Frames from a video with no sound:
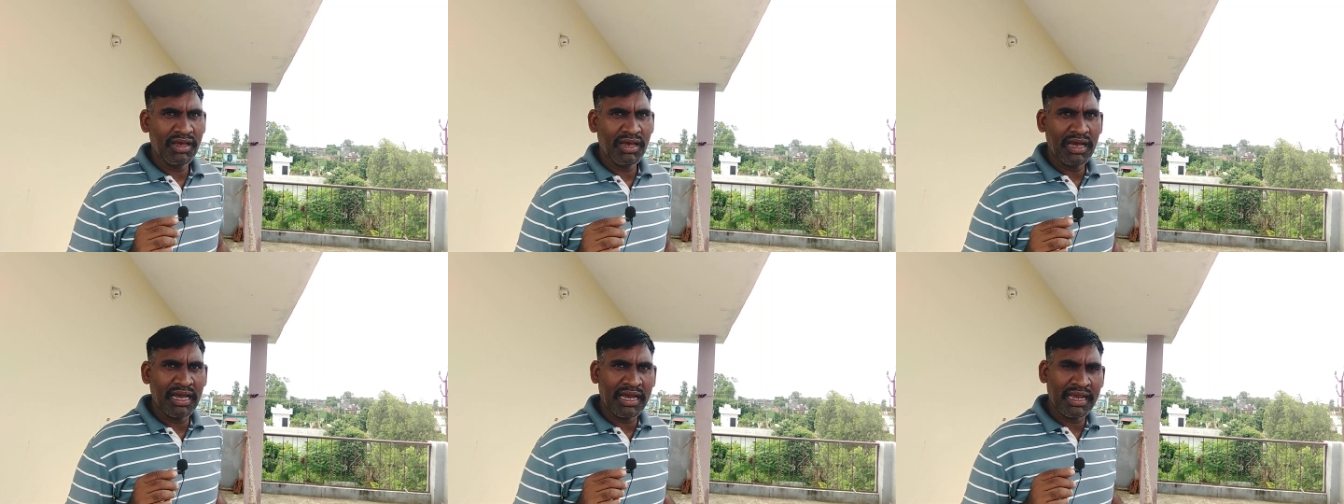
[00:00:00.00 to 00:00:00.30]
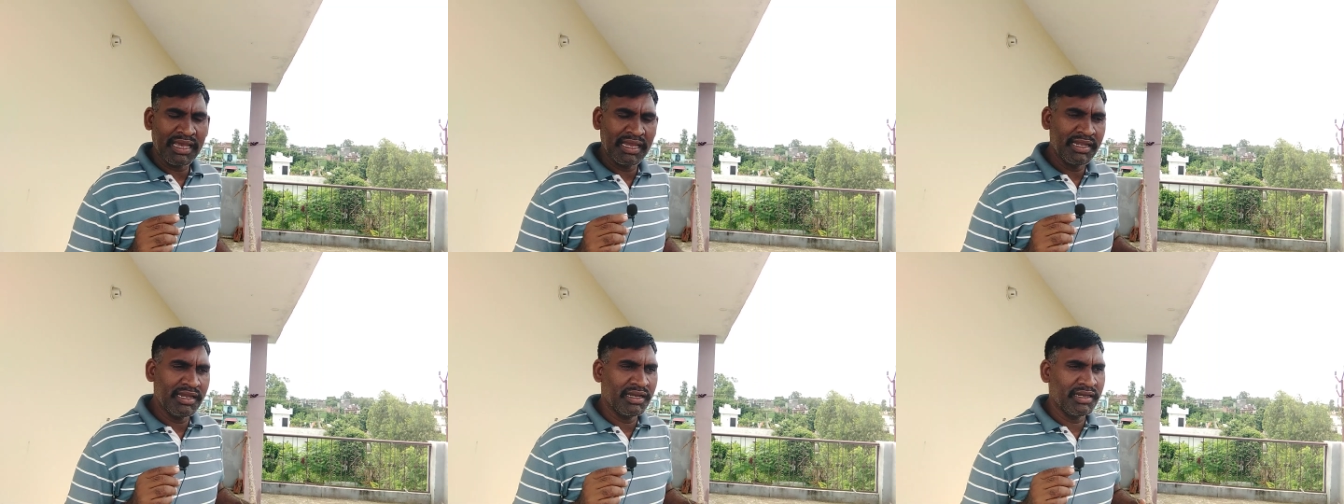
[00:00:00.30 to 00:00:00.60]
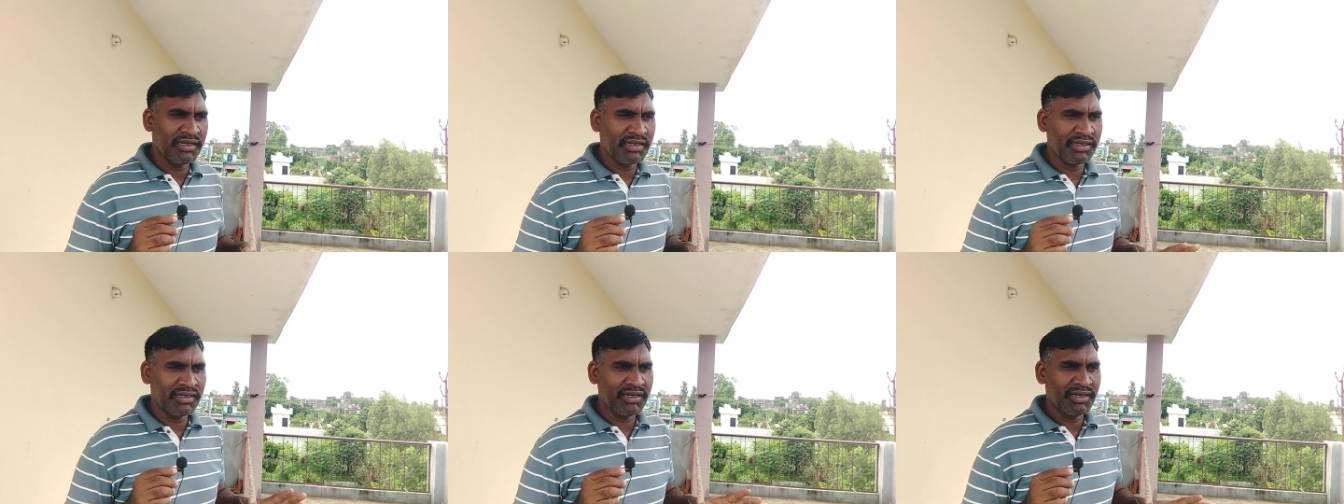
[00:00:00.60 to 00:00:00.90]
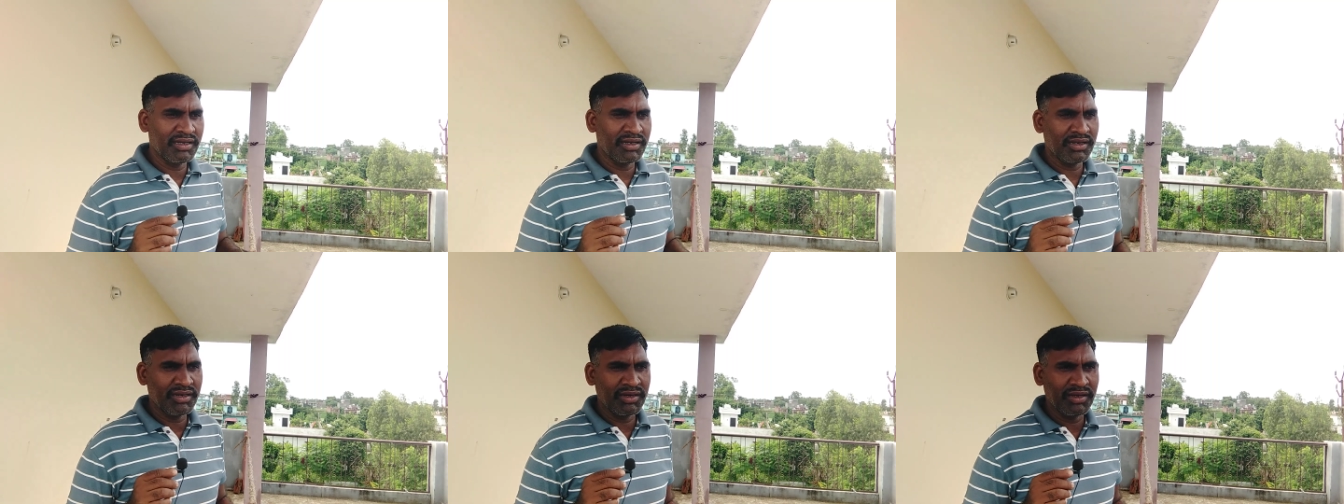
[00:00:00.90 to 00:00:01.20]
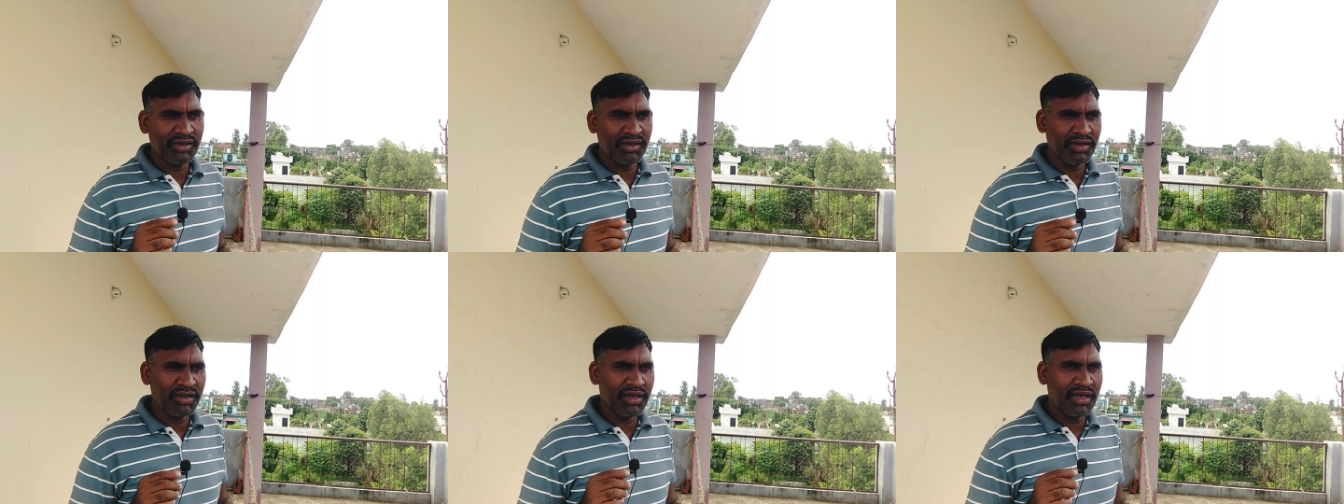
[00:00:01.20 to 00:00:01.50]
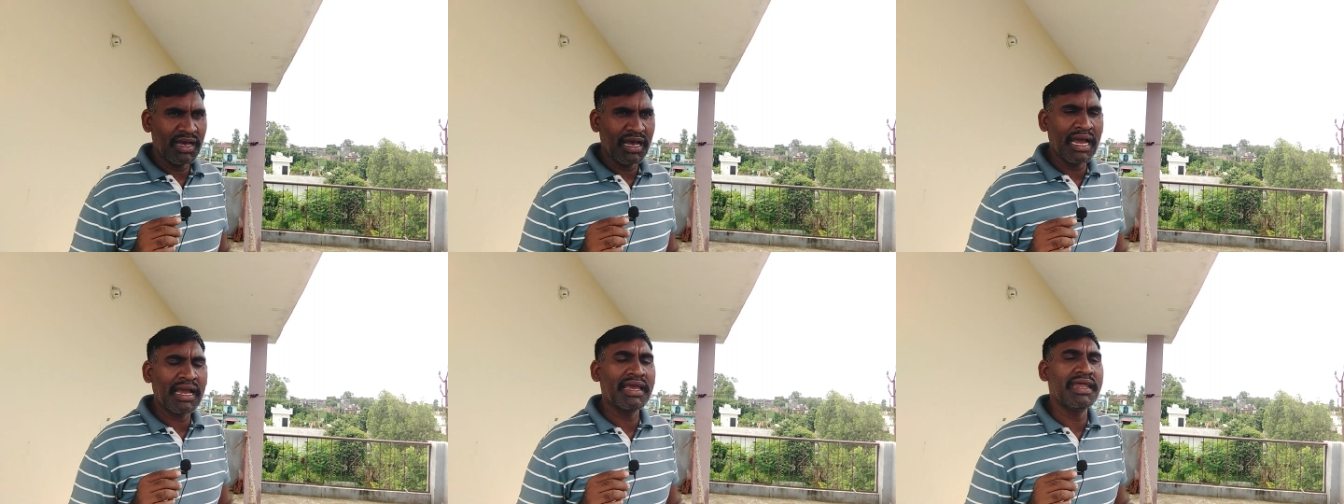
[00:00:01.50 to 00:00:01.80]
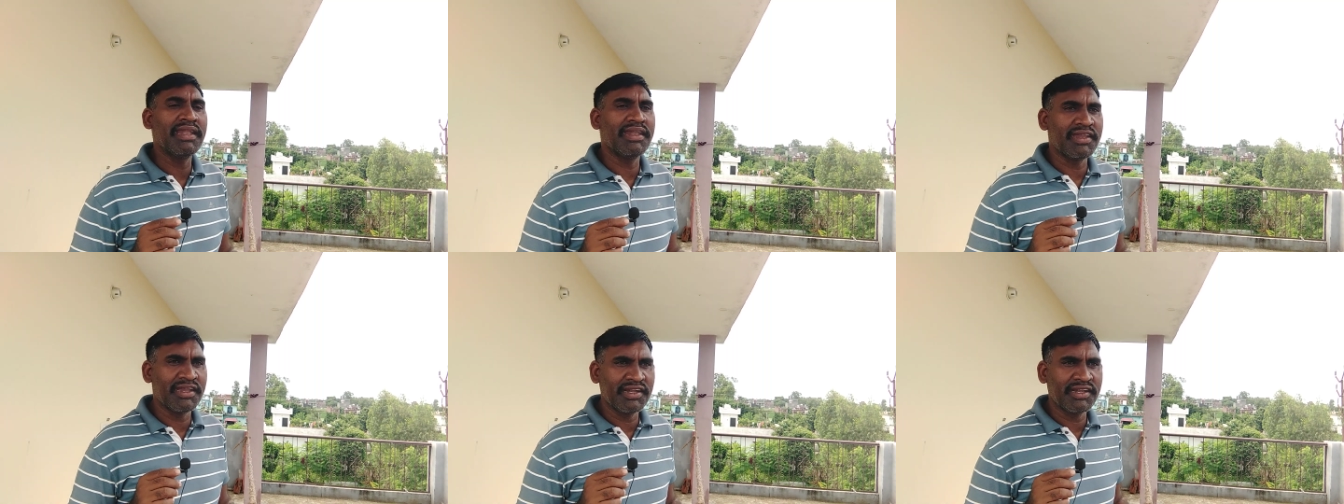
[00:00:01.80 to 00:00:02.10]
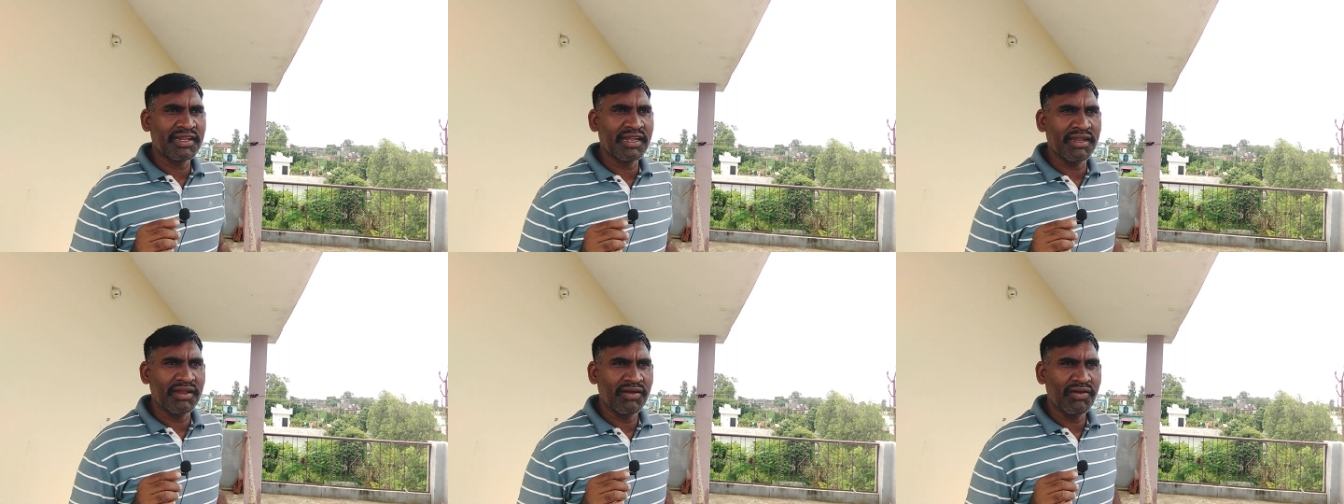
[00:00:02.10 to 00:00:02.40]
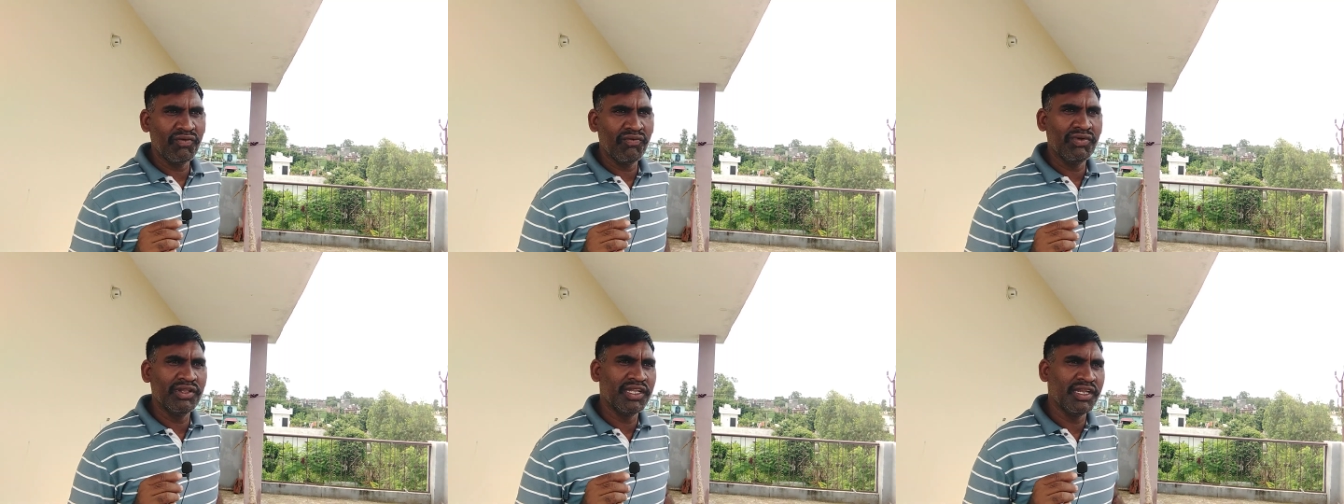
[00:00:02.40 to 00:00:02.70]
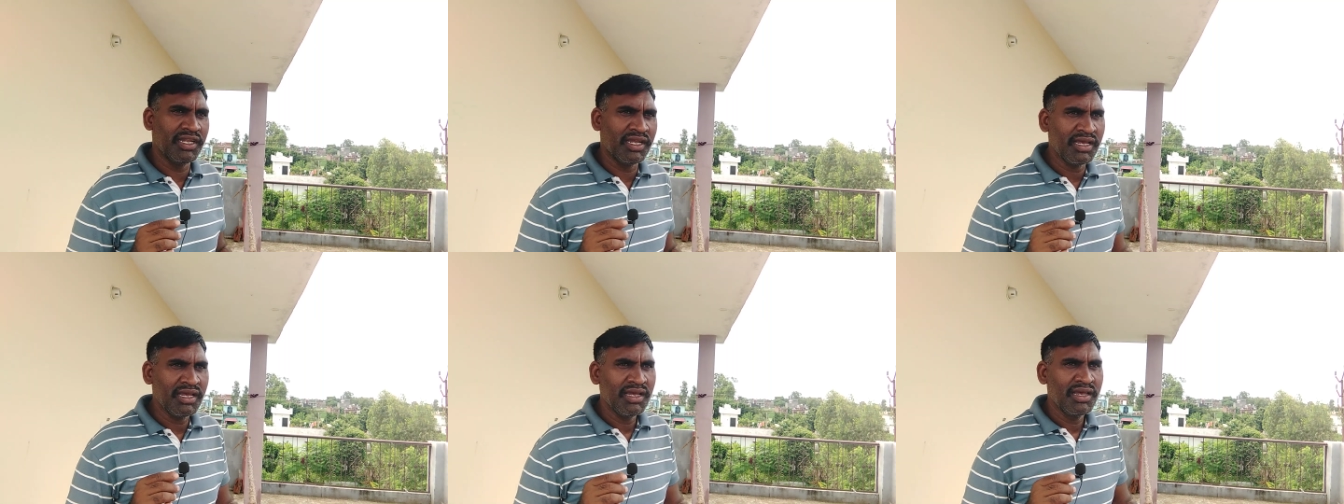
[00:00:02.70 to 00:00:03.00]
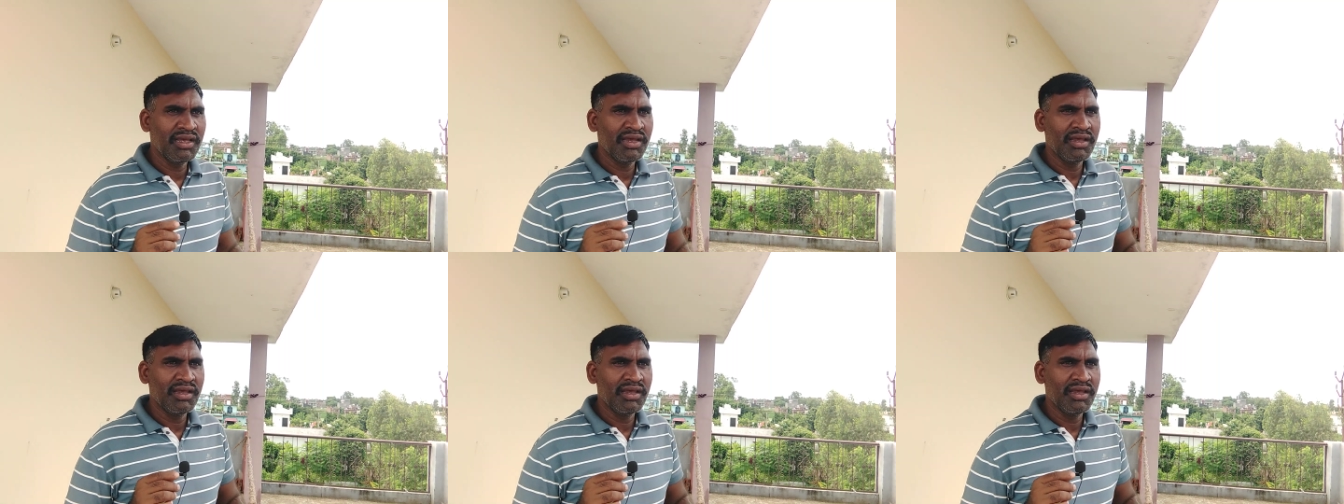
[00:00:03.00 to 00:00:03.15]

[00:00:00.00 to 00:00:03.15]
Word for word: again again return within a